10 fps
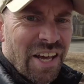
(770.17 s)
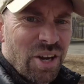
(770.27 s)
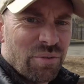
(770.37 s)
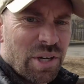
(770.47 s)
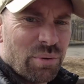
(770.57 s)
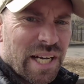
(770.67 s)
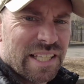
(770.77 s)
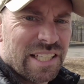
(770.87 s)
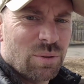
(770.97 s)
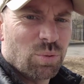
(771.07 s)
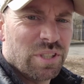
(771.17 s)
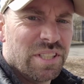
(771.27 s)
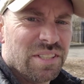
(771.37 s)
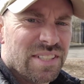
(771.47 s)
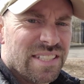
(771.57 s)
And over here we got the Inwood
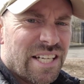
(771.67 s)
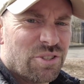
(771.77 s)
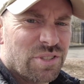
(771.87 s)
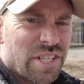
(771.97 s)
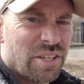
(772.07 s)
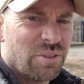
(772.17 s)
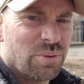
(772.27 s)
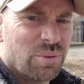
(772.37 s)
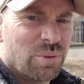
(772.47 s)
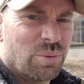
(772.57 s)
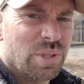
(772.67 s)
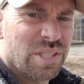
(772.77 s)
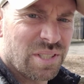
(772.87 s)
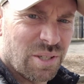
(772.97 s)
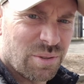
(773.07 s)
Hills Nature Center, which
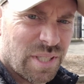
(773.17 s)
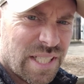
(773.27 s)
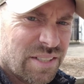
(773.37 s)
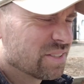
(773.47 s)
is closed right now,